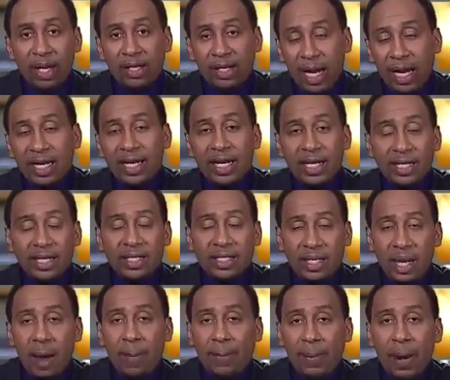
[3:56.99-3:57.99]
They need to
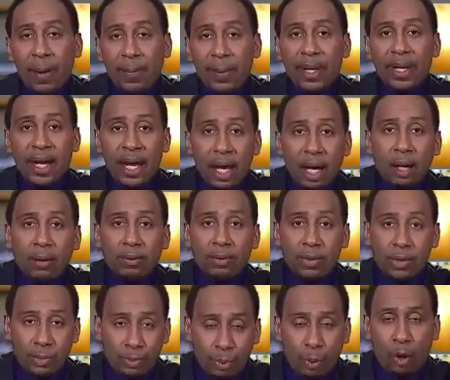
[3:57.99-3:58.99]
step up and help
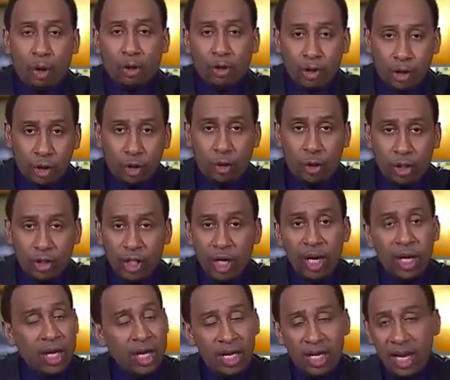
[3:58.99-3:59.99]
Paul George.
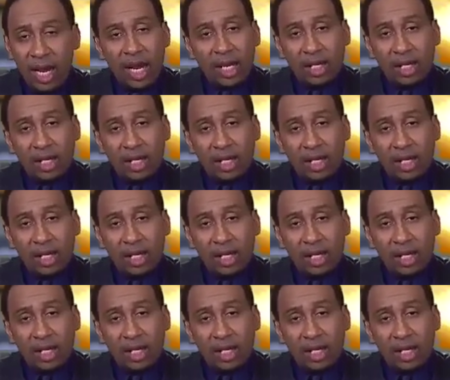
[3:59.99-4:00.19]
He